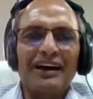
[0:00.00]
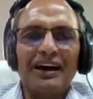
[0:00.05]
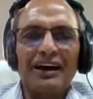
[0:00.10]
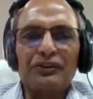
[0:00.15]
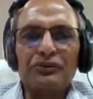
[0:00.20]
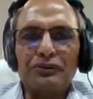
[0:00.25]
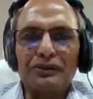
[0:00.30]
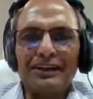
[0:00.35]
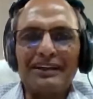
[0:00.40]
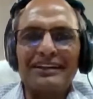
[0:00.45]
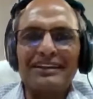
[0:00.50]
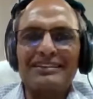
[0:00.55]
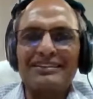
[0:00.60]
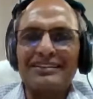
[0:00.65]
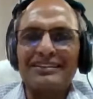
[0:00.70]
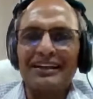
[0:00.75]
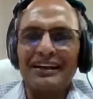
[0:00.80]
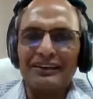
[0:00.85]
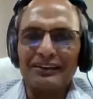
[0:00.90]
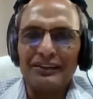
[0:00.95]
I should
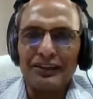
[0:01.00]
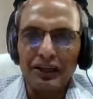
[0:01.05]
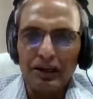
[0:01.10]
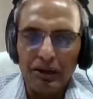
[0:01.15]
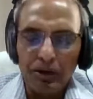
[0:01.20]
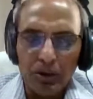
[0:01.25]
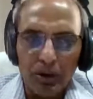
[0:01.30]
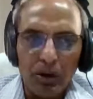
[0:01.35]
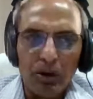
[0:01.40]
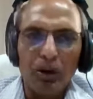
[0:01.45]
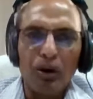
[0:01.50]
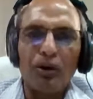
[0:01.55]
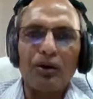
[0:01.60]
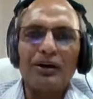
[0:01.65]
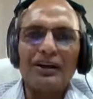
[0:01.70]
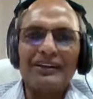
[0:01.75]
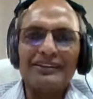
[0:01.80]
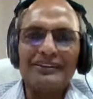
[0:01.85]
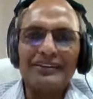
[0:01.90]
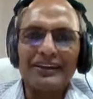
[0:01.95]
understand the law,